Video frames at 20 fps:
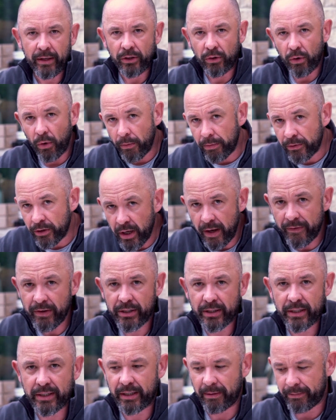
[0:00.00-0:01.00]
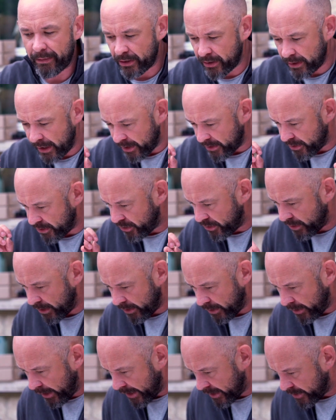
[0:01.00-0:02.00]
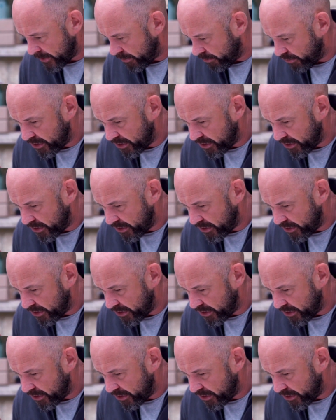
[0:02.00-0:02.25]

Your nervous system is